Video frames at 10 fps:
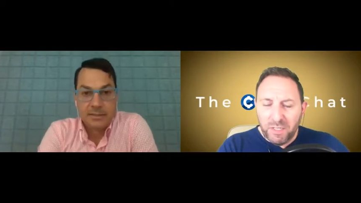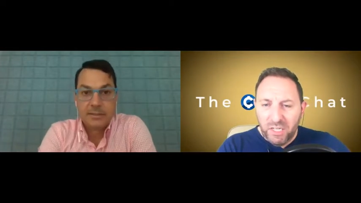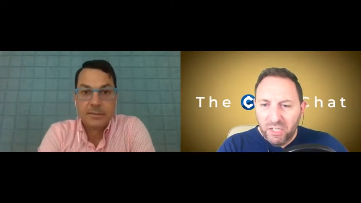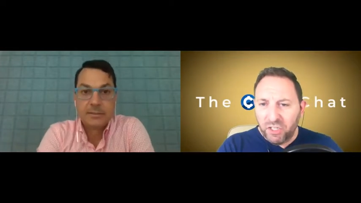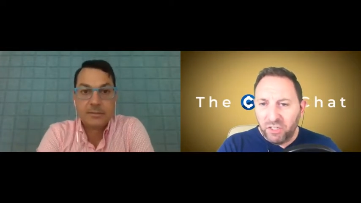
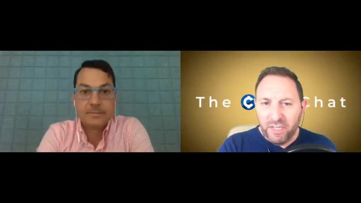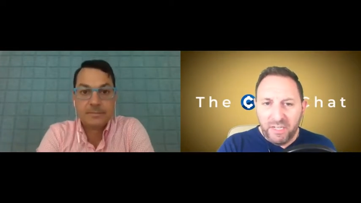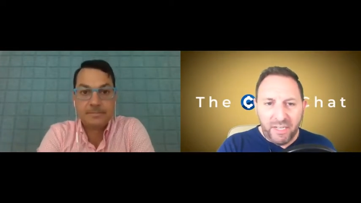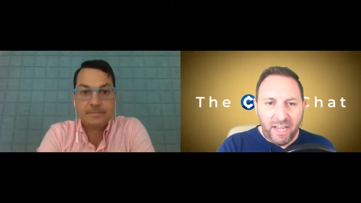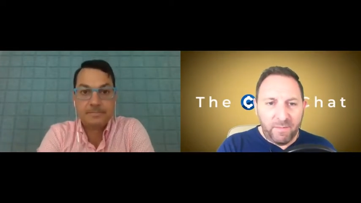Speaker 1: additional E
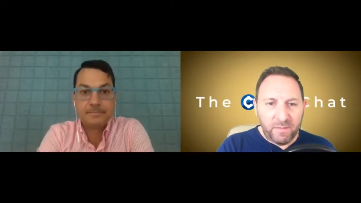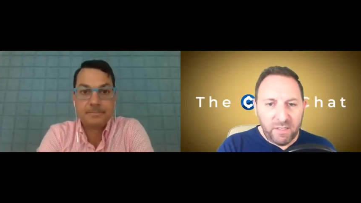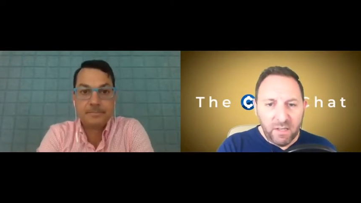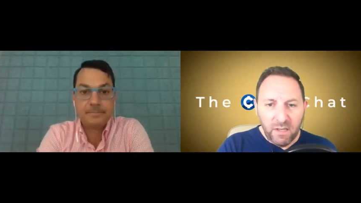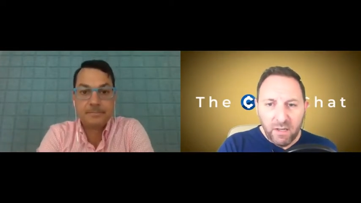T
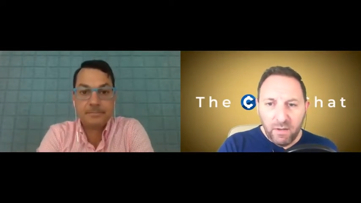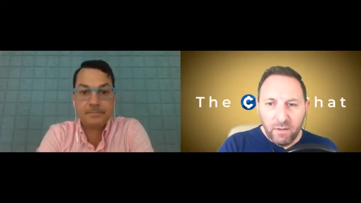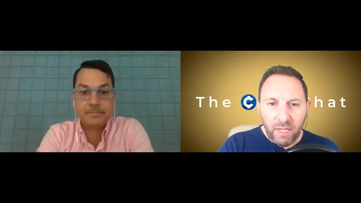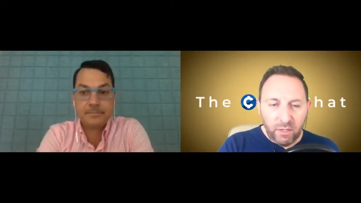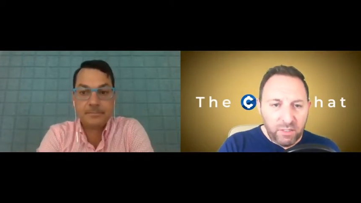Fs
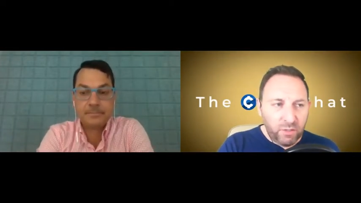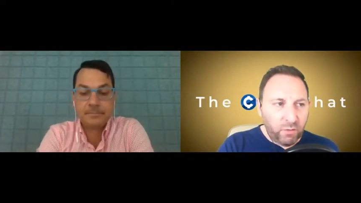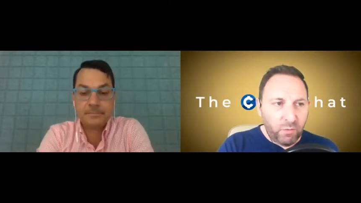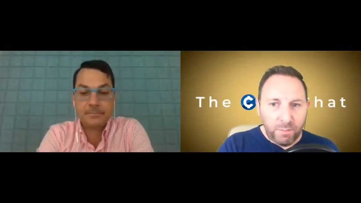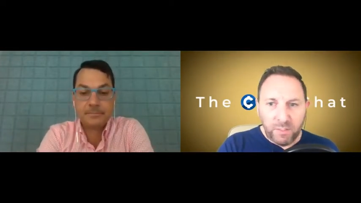that are still
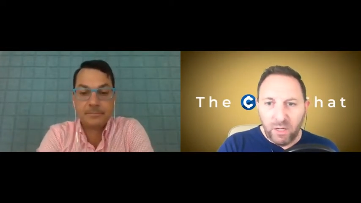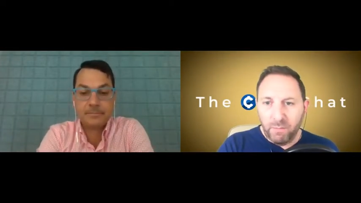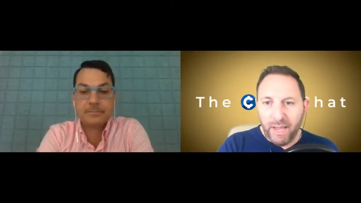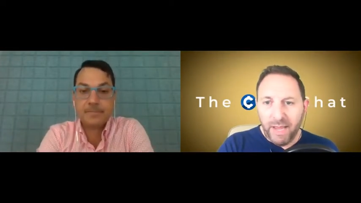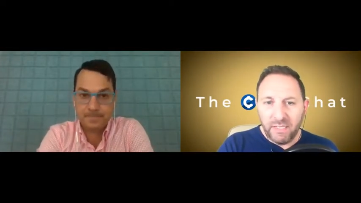
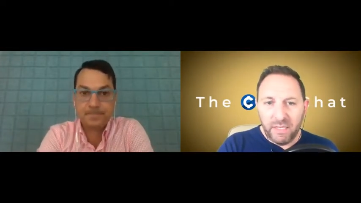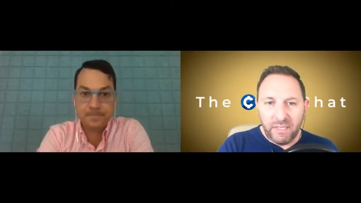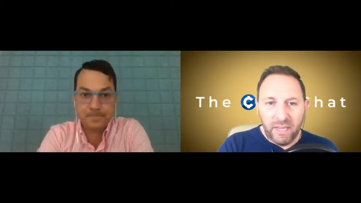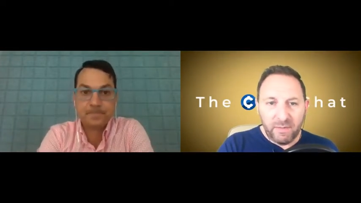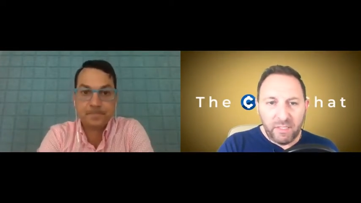crypto-based E
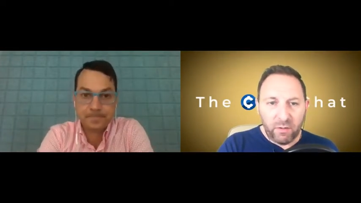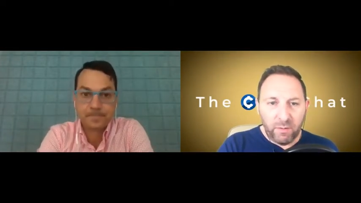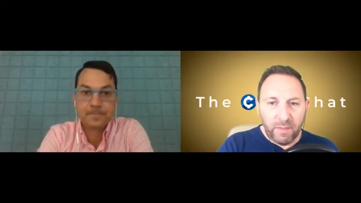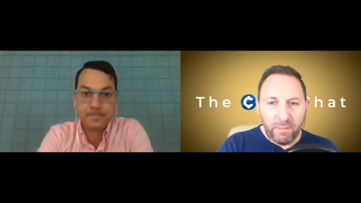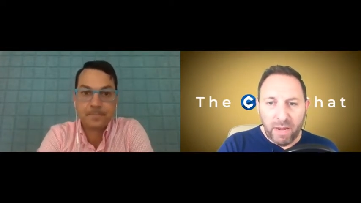T Fs that
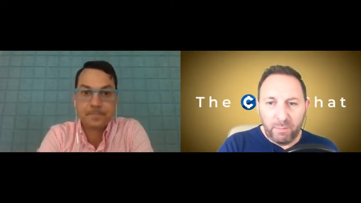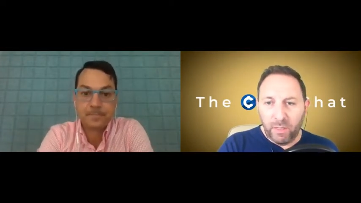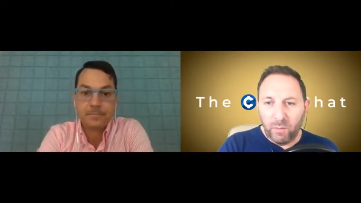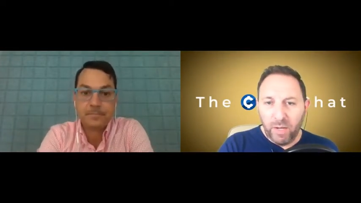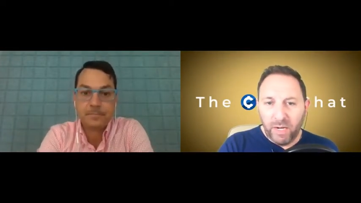are in the
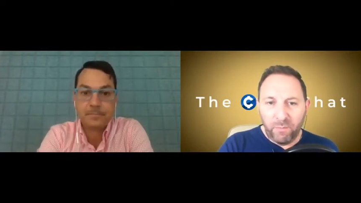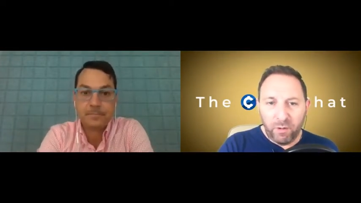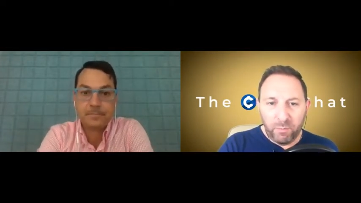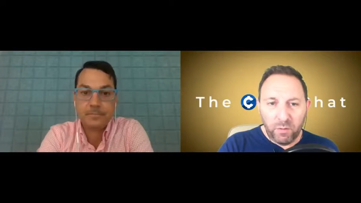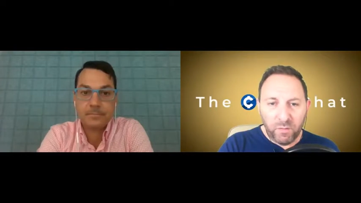pipeline waiting for
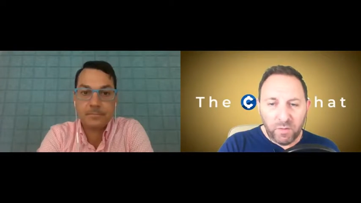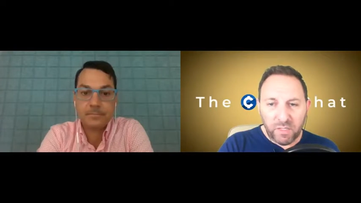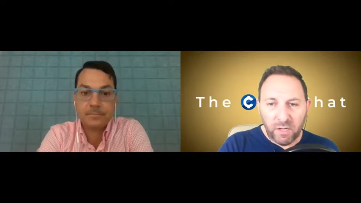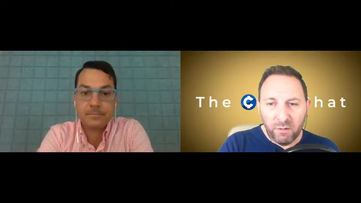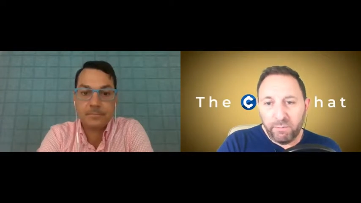approval.
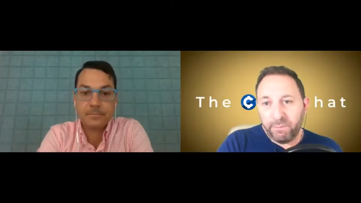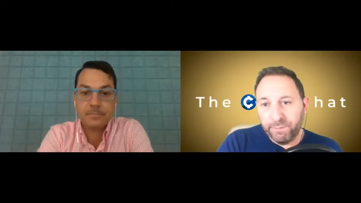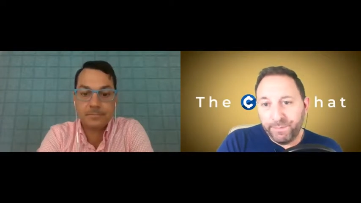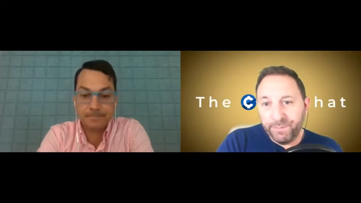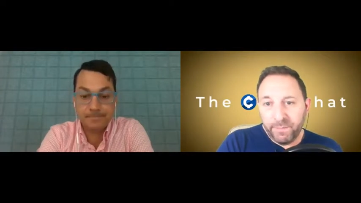So,
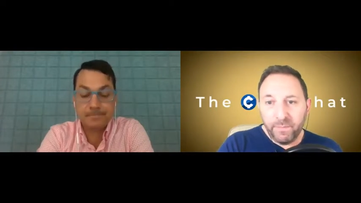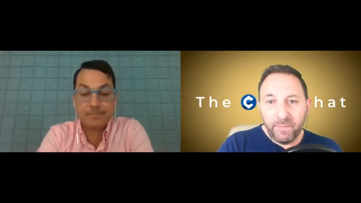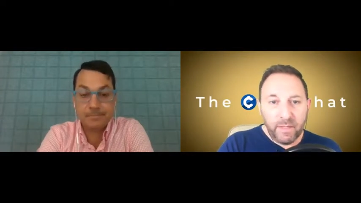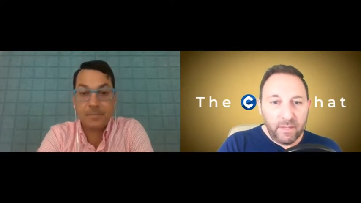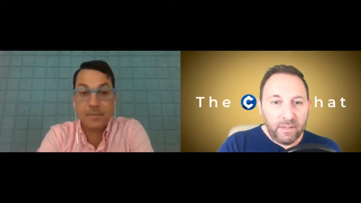
Speaker 2: mm-hmm.
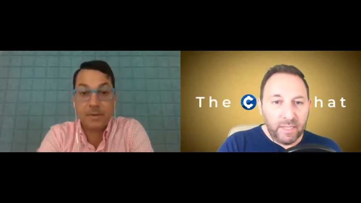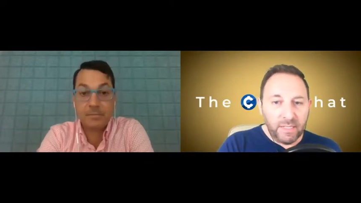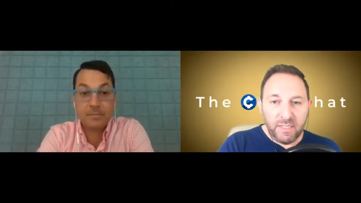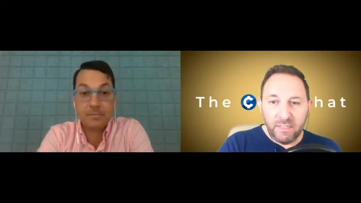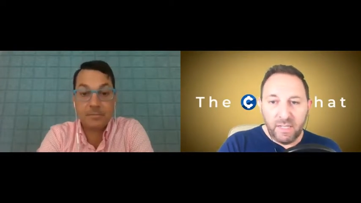
Speaker 1: yeah,
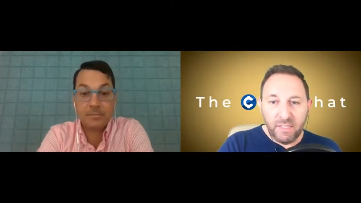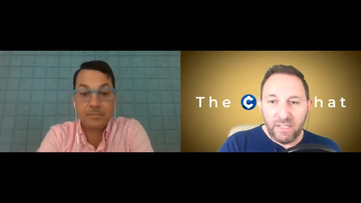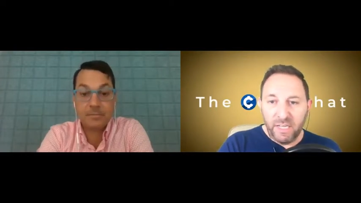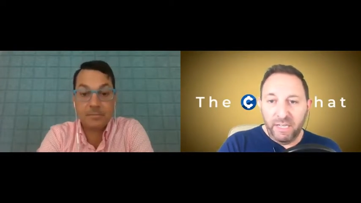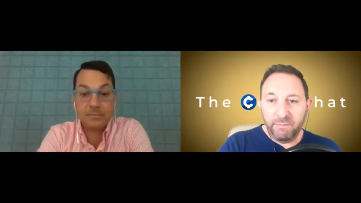let's, let's
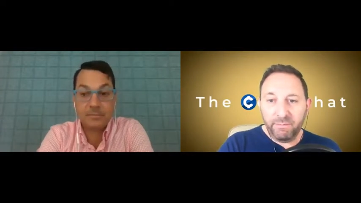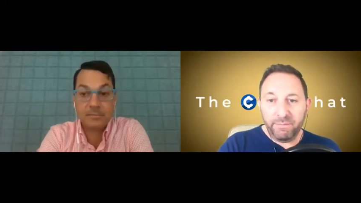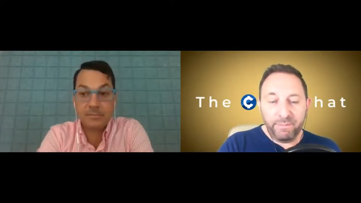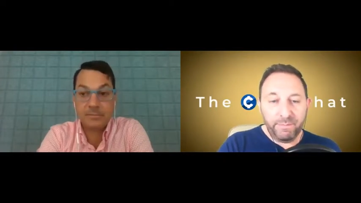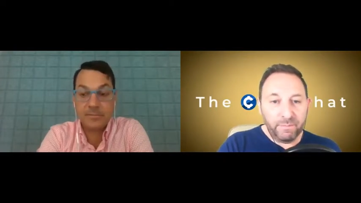see.
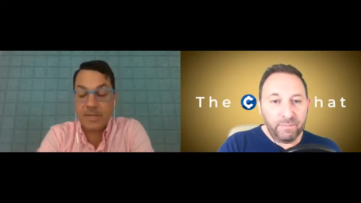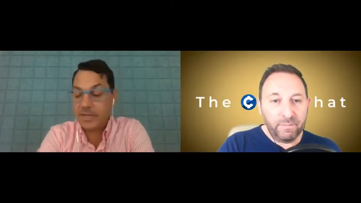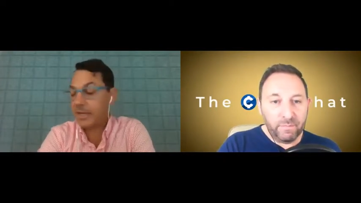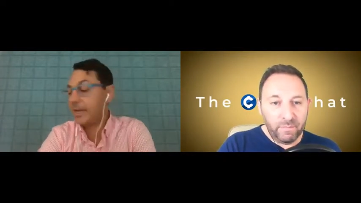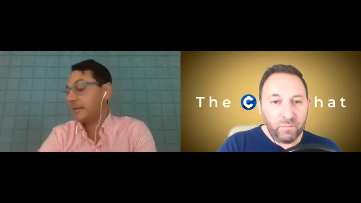
Speaker 2: Yeah,
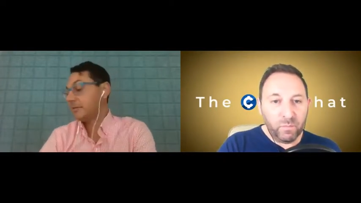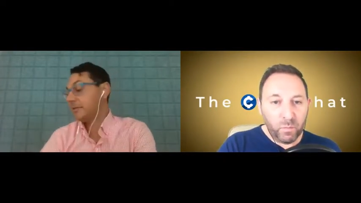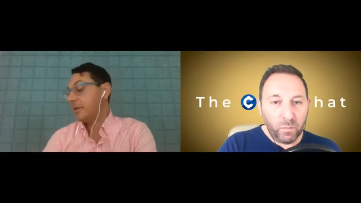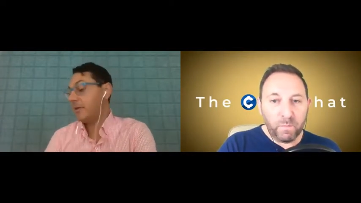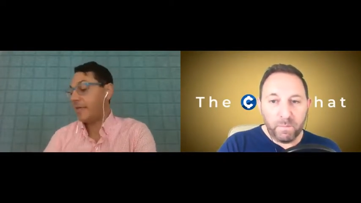yeah, yeah.
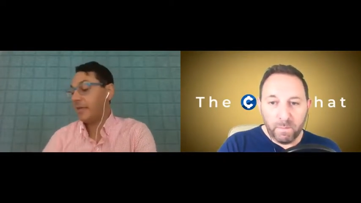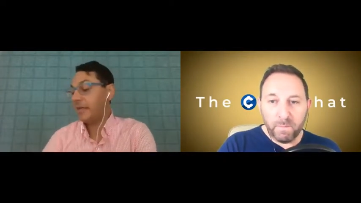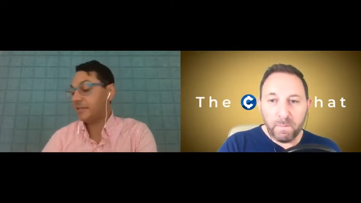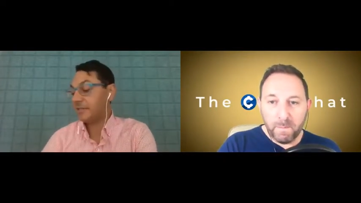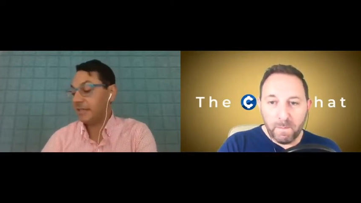No, I,
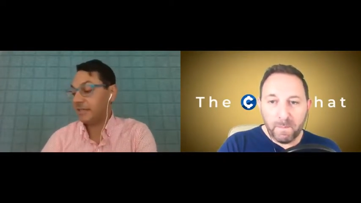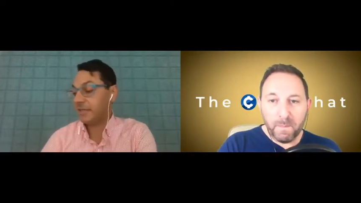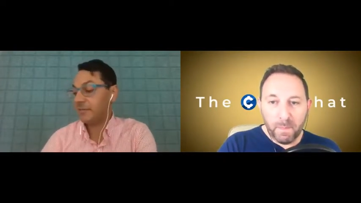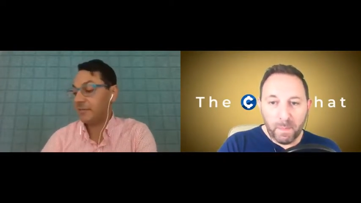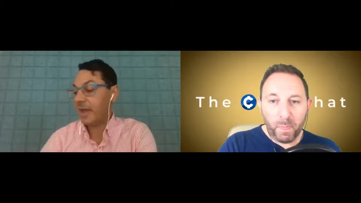it's it's
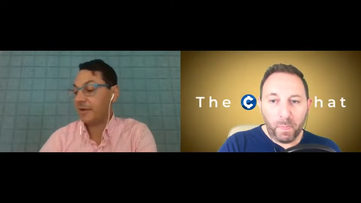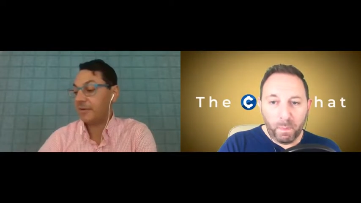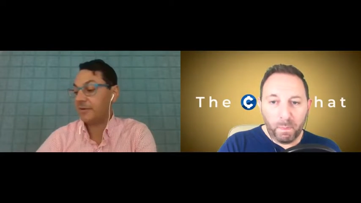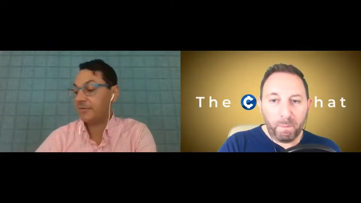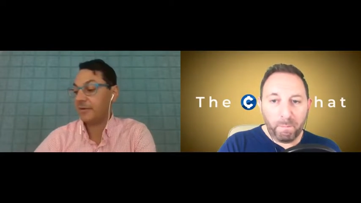not a
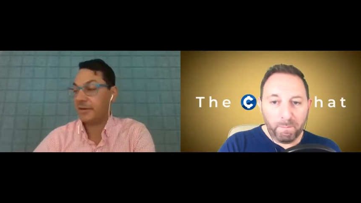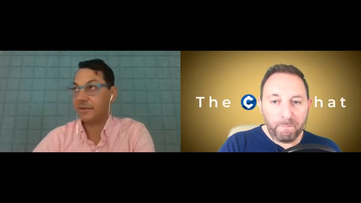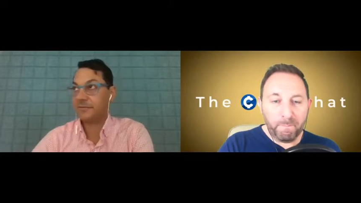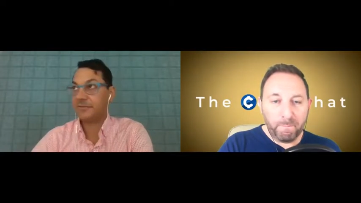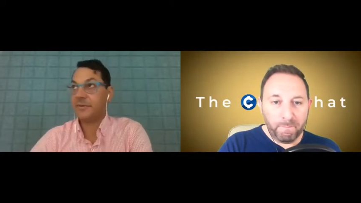matter of,
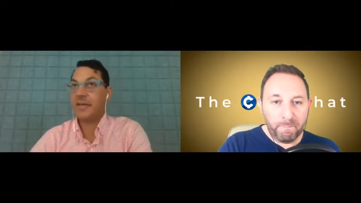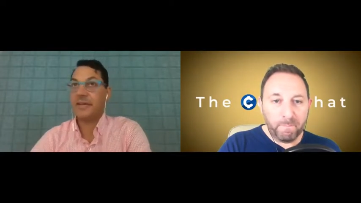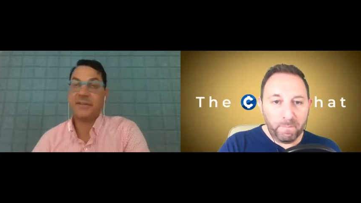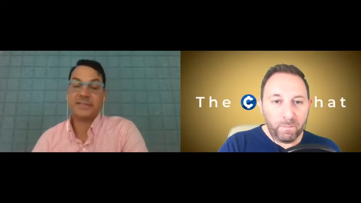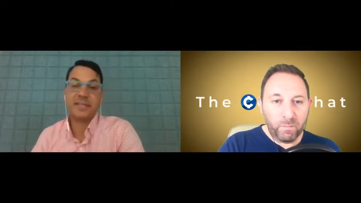of
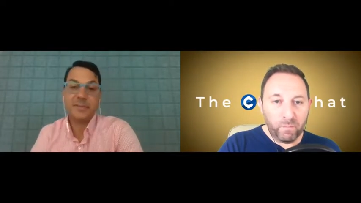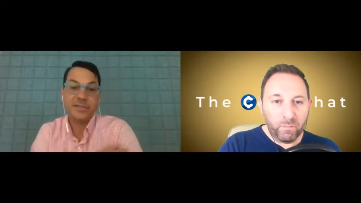if, it's going to be